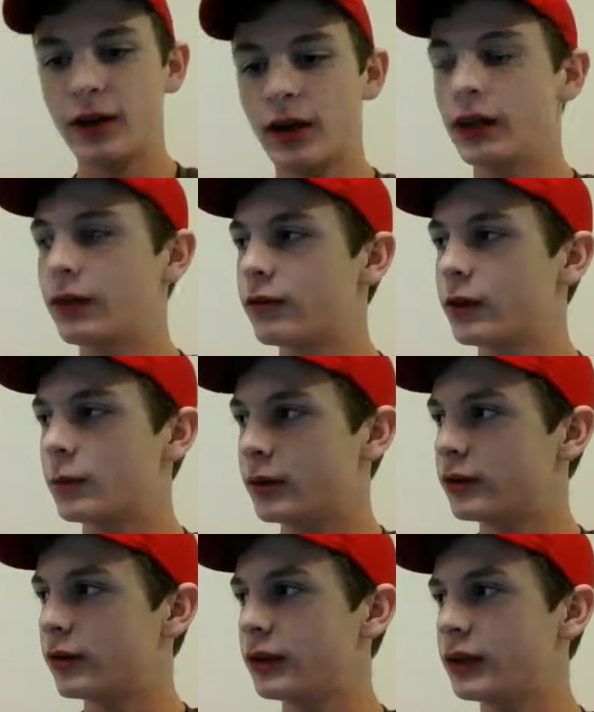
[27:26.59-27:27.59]
We're not going to
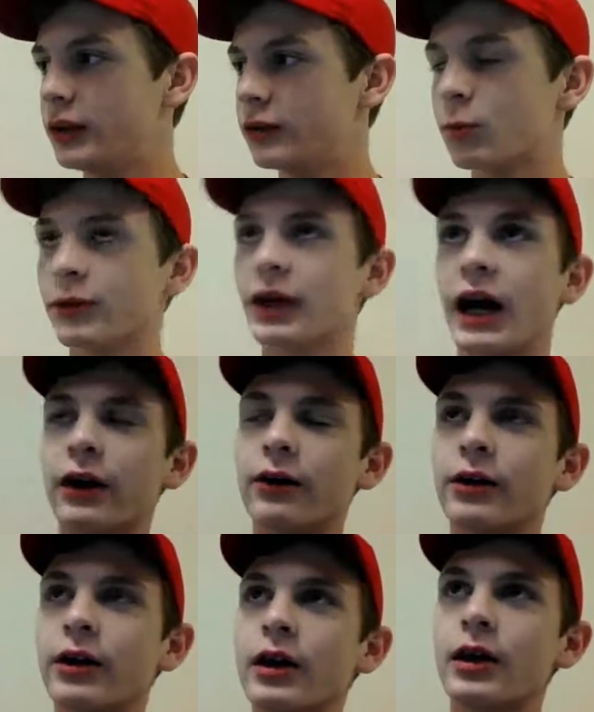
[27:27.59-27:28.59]
see any of him until
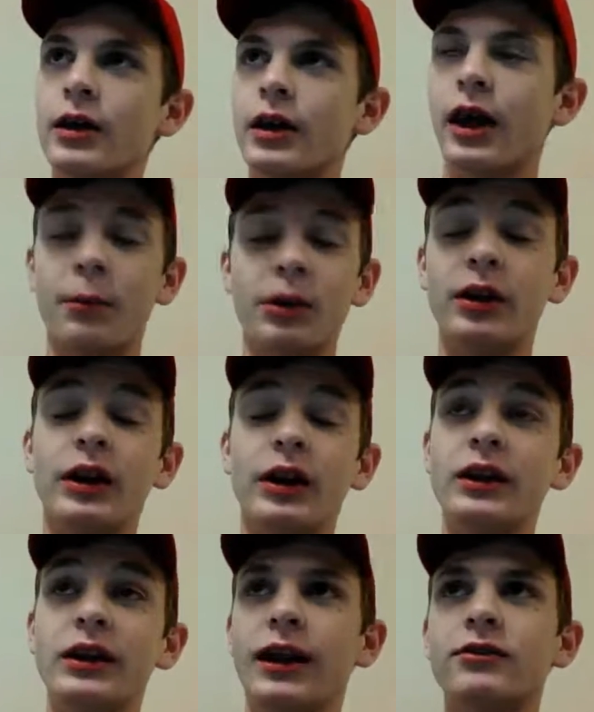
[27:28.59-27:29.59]
he's retired.
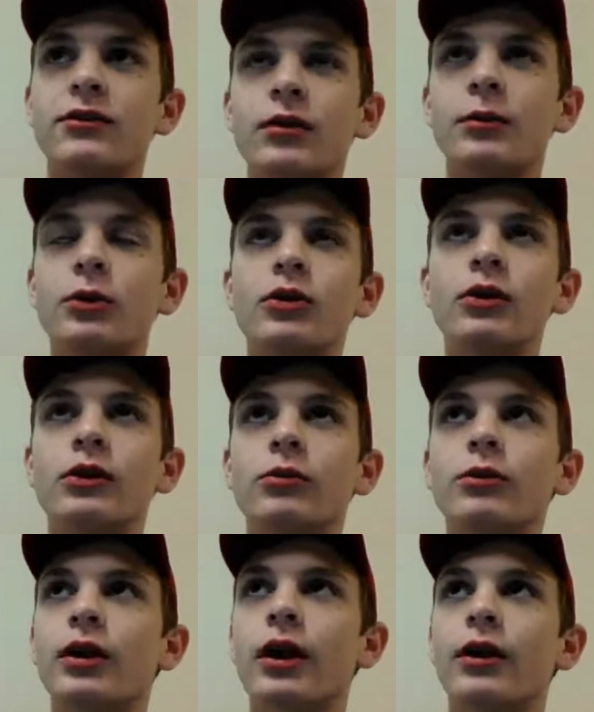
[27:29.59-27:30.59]
I mean, any
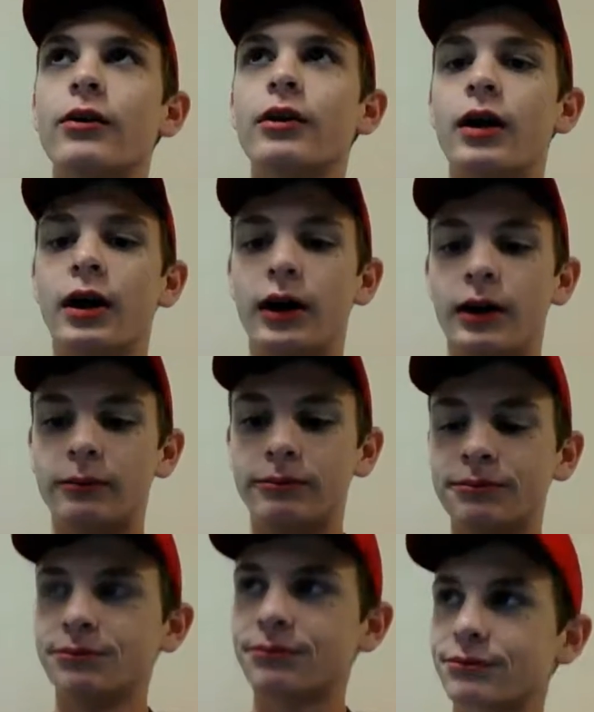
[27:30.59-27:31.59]
less of him until he's
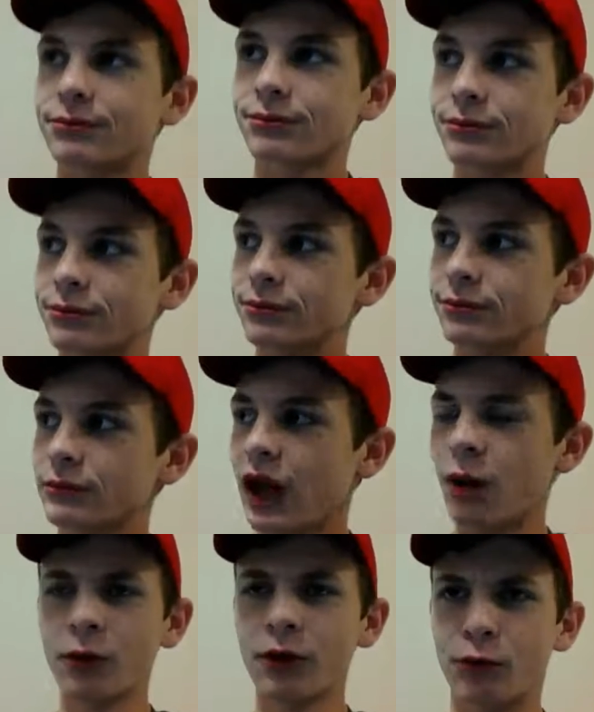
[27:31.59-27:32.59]
retired. I
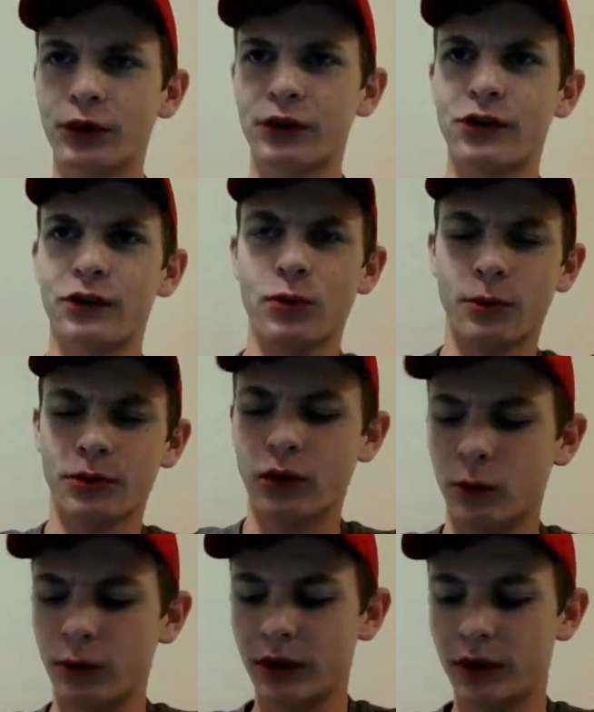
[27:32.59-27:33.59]

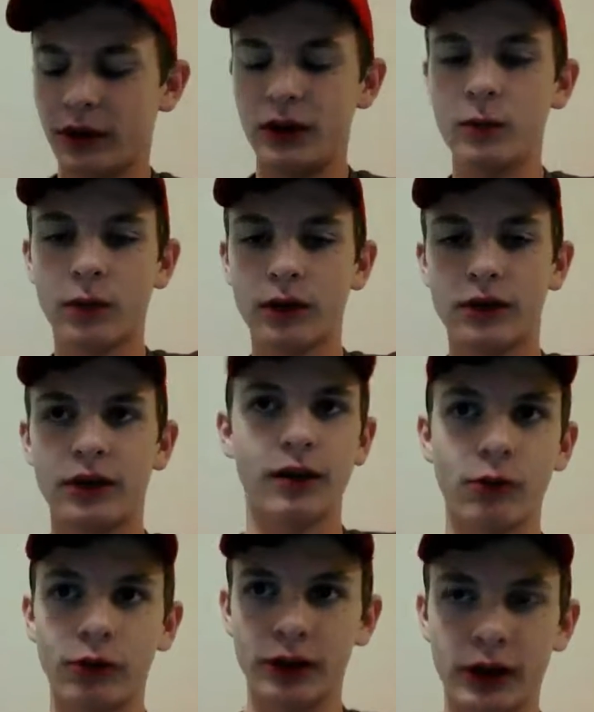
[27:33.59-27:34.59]
wonder if Rick Santorum's going to
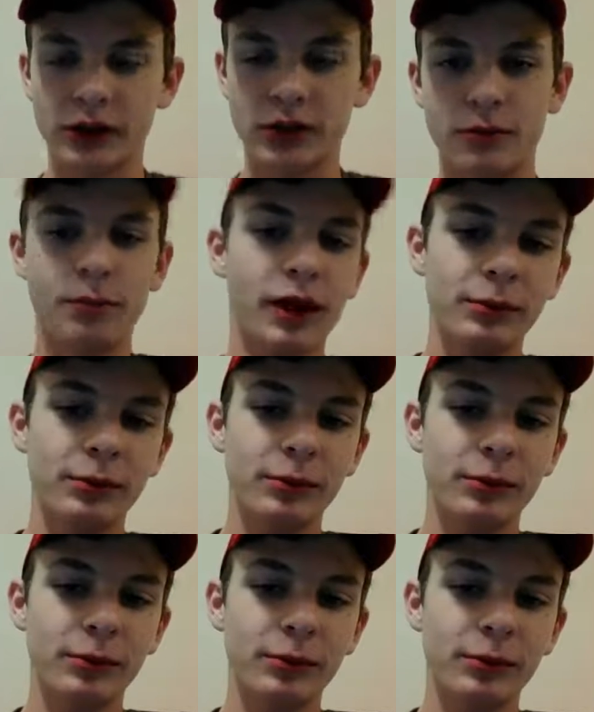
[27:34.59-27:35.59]
win. He runs in every
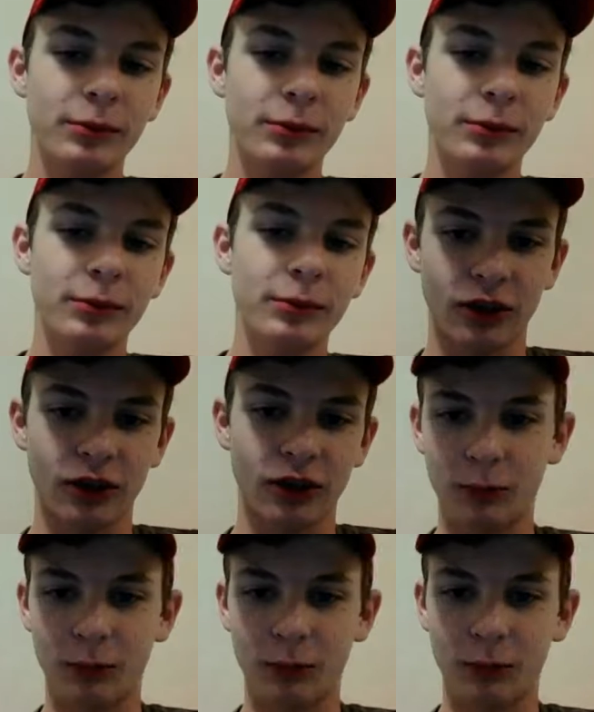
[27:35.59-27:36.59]
election. Bobby Jindal
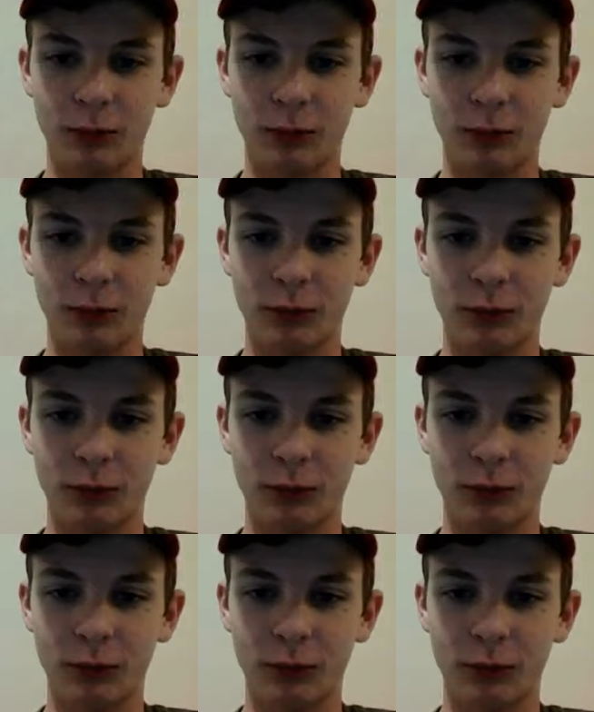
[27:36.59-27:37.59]
and Rick Santorum run in every
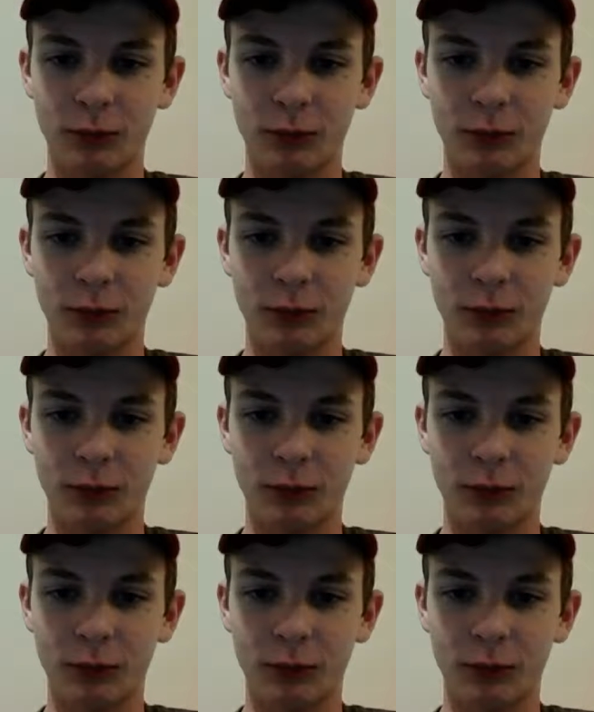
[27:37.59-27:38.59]
single election, so they'll
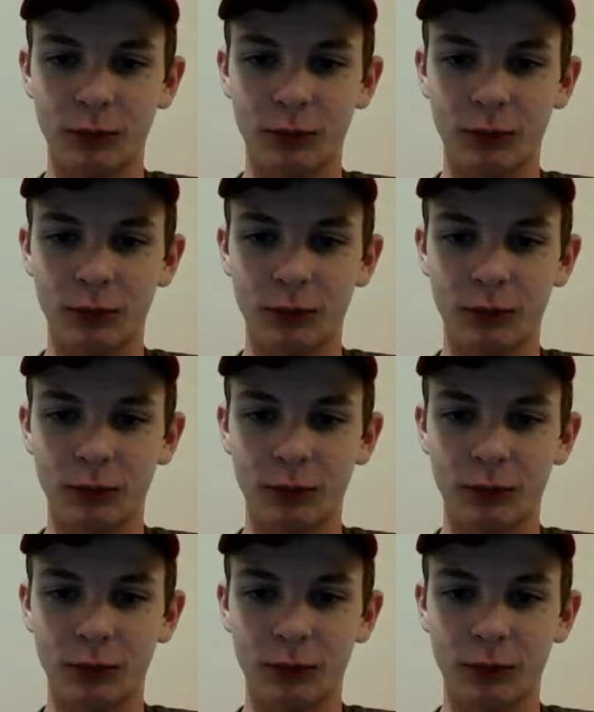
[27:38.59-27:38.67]
probably run again.